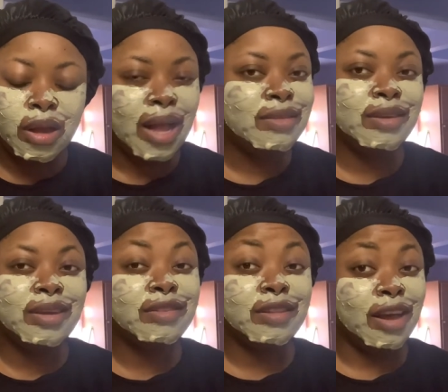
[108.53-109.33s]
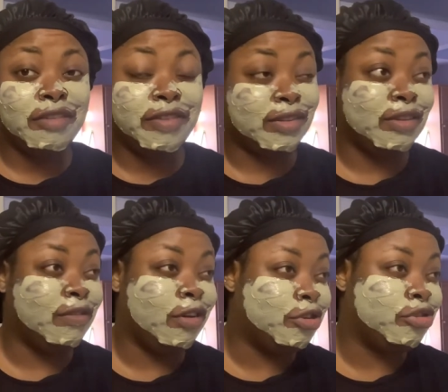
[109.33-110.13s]
Antigua is not a
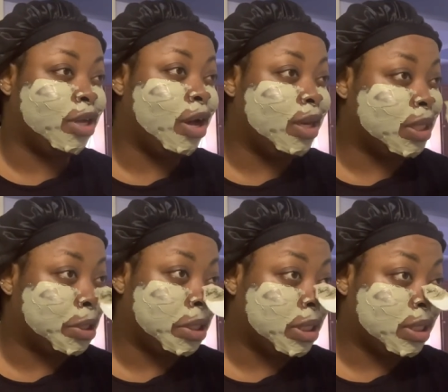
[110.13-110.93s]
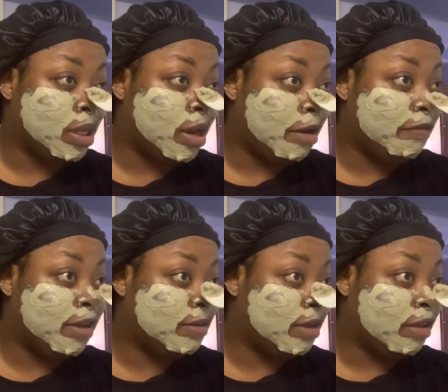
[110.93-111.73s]
festive country, honestly. It's not
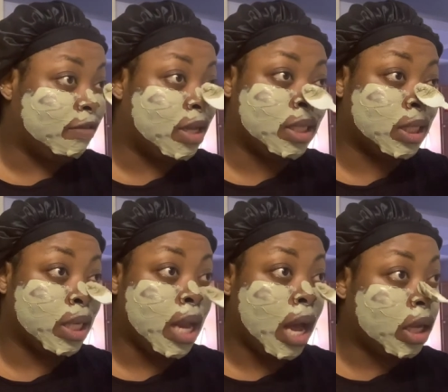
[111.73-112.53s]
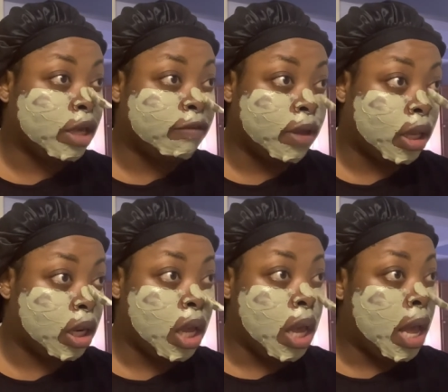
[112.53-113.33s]
festive. It's not
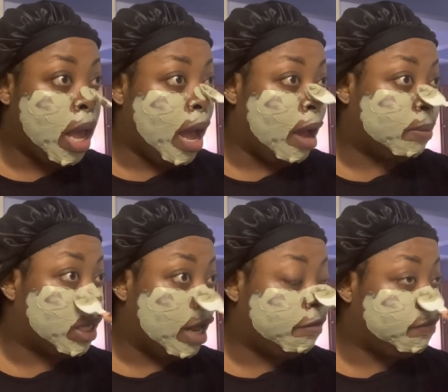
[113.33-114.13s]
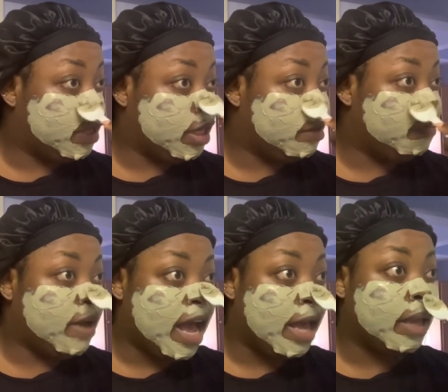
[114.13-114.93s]
given. I'm not feeling the
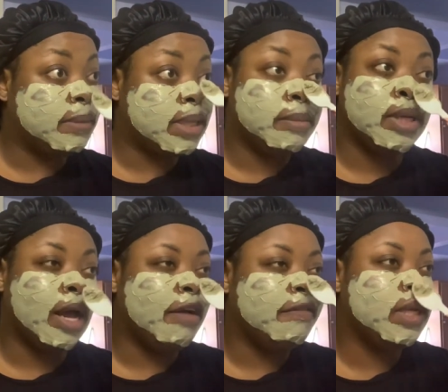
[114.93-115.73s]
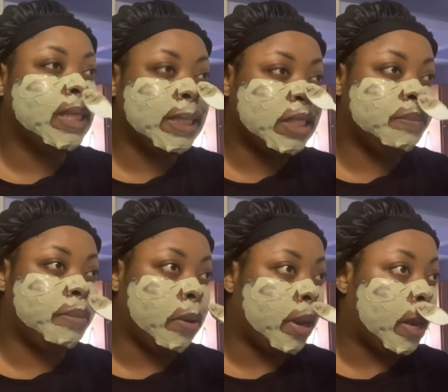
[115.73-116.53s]
vibes. I'm not feeling the
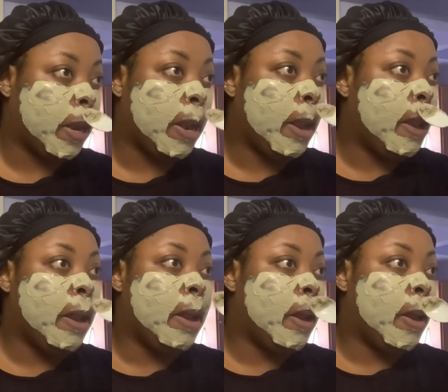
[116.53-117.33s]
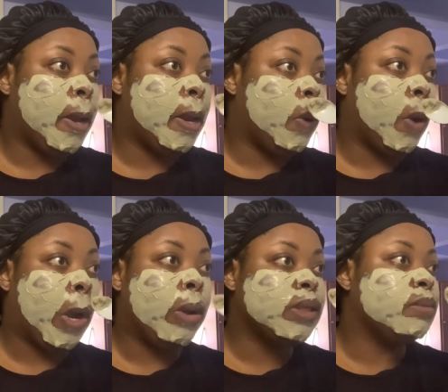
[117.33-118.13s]
spirit. You know, the
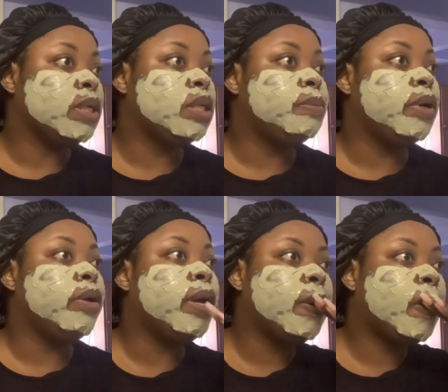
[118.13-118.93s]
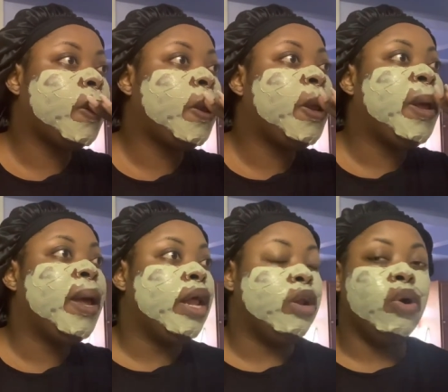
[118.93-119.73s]
Christmas spirit.
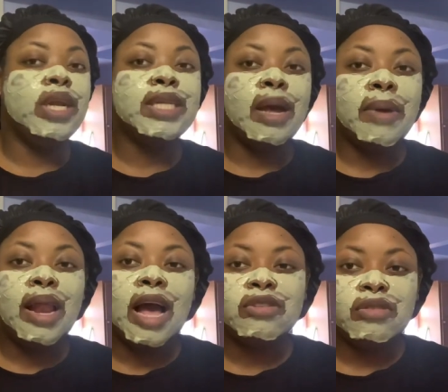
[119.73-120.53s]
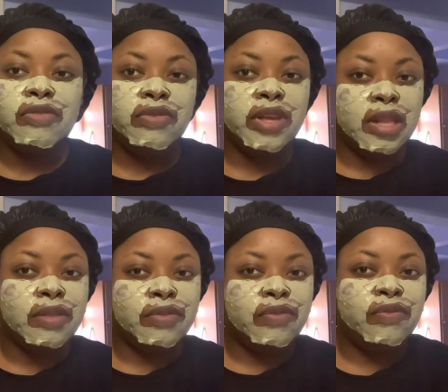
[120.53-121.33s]
The only time I'll actually feel
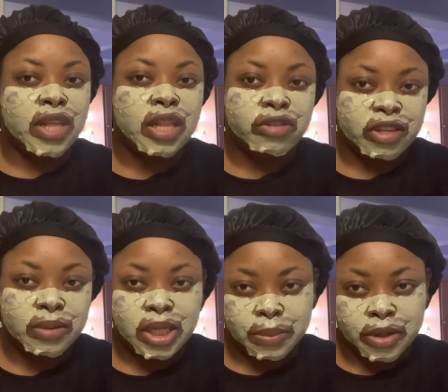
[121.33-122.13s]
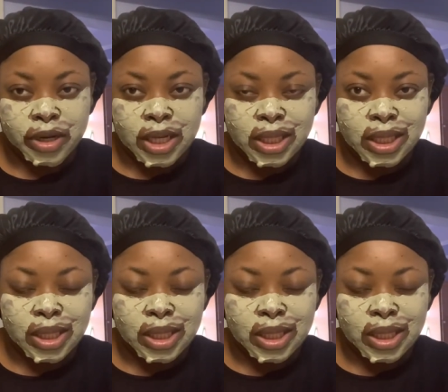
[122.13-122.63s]
feel the Christmas spirit